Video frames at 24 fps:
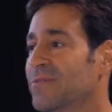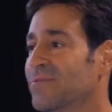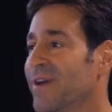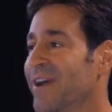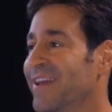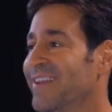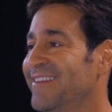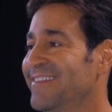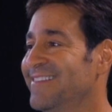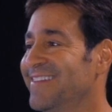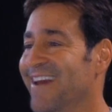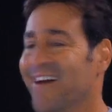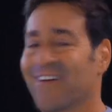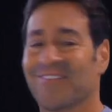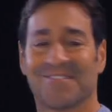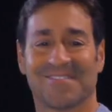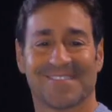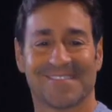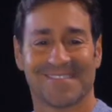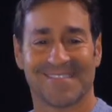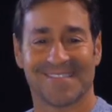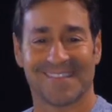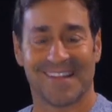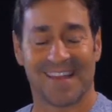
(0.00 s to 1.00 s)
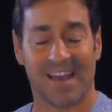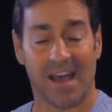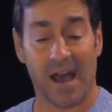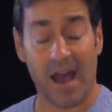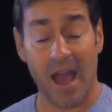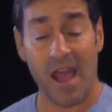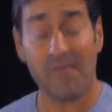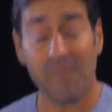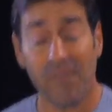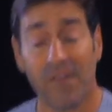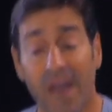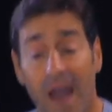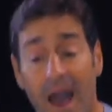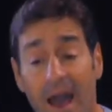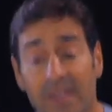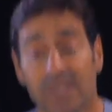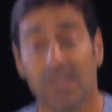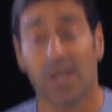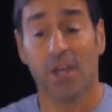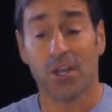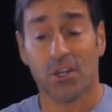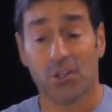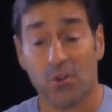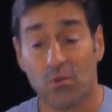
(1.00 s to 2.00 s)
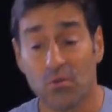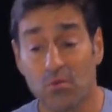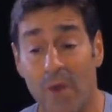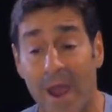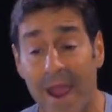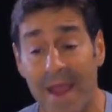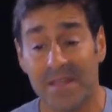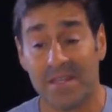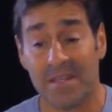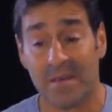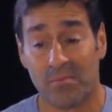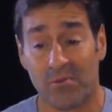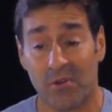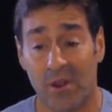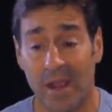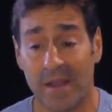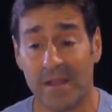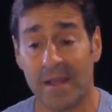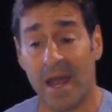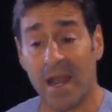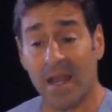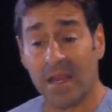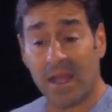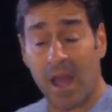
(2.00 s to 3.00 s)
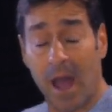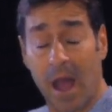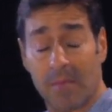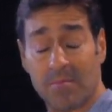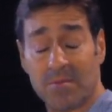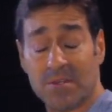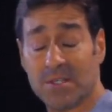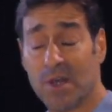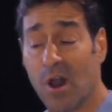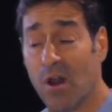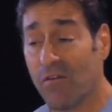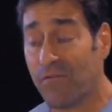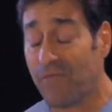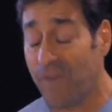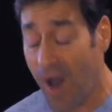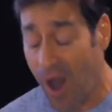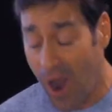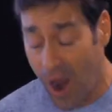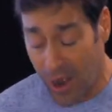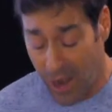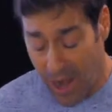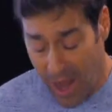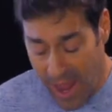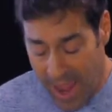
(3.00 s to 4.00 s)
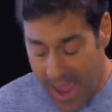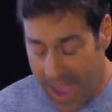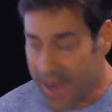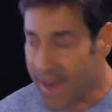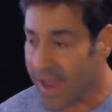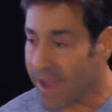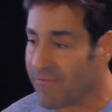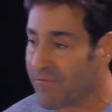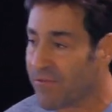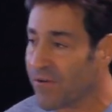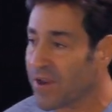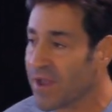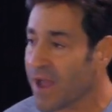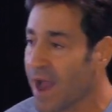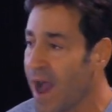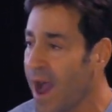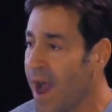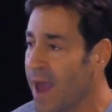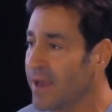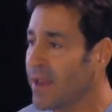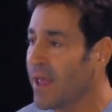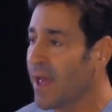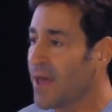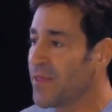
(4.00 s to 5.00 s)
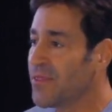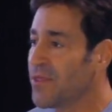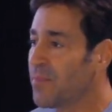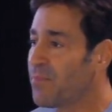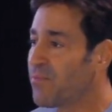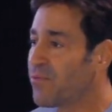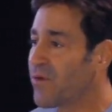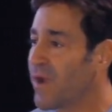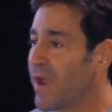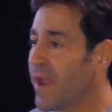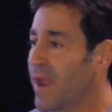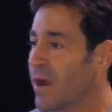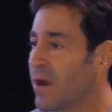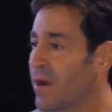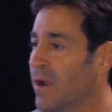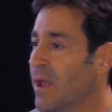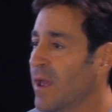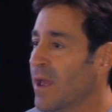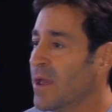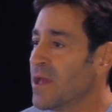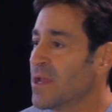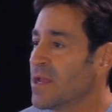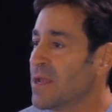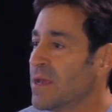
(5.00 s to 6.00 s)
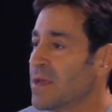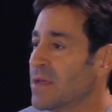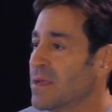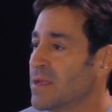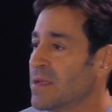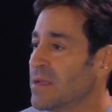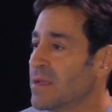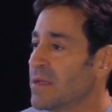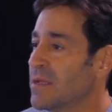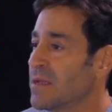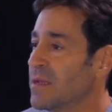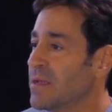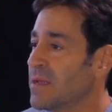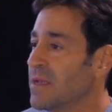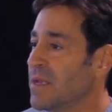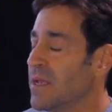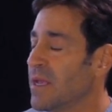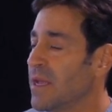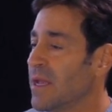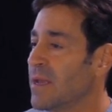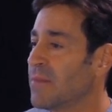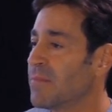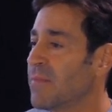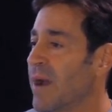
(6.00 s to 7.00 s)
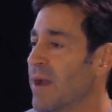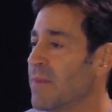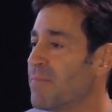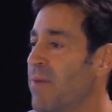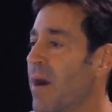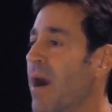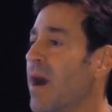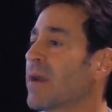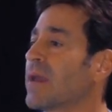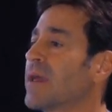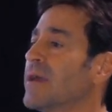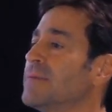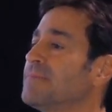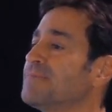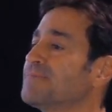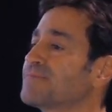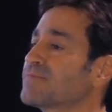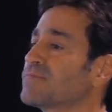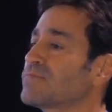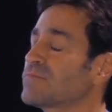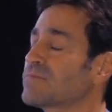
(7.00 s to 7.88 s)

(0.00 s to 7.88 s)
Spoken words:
to write it down. I forgot to write the prayer down. It comes so far, and I forgot the prayer in my pocket.